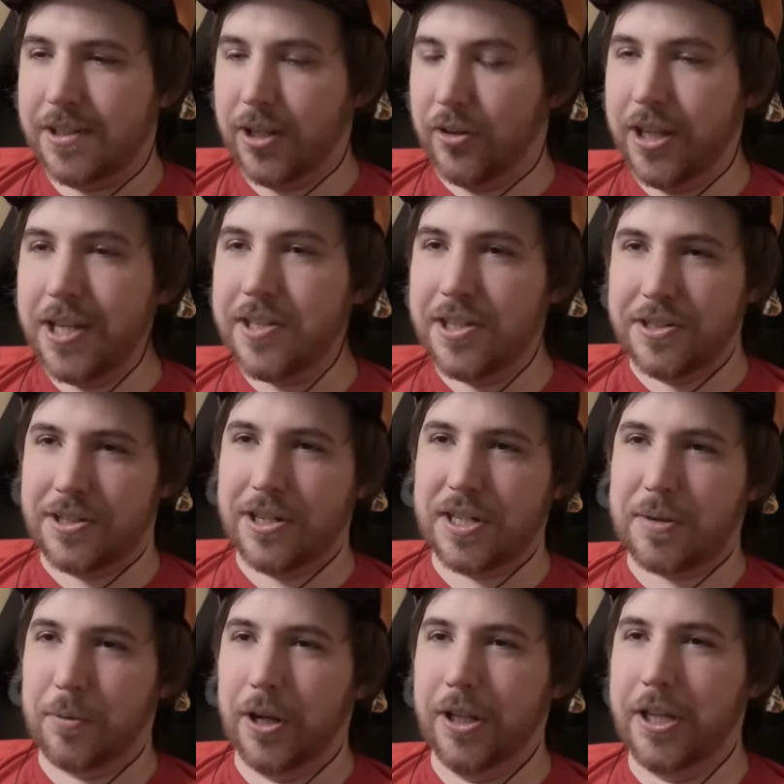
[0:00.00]
So this is
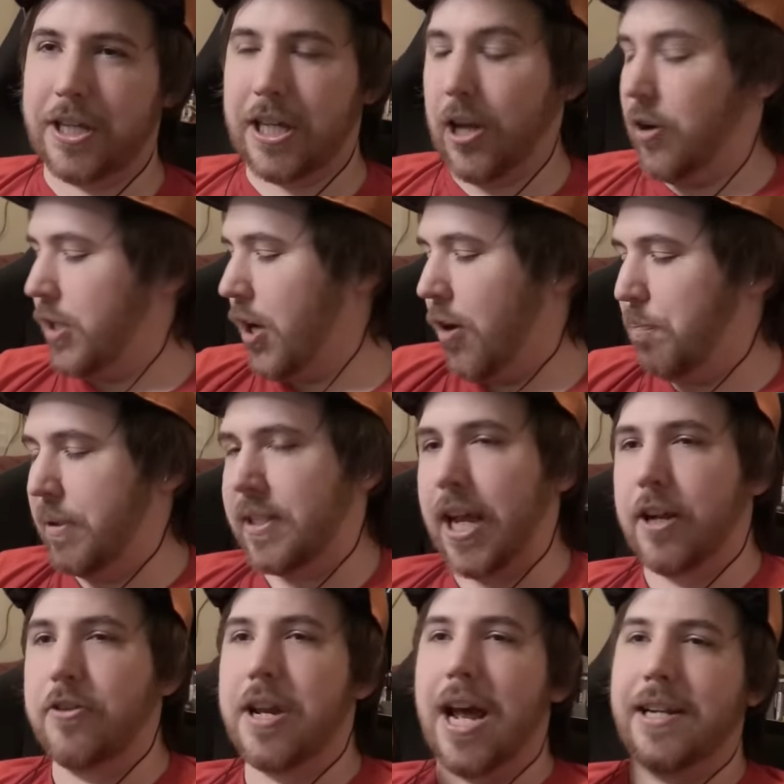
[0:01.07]
just really cute. Yo,
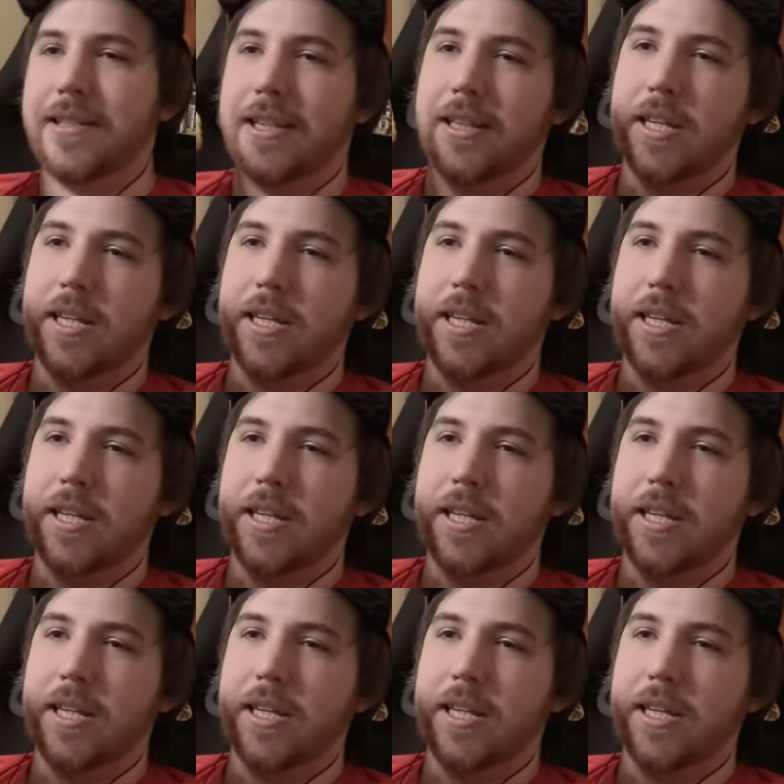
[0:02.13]
Potato, you gotta see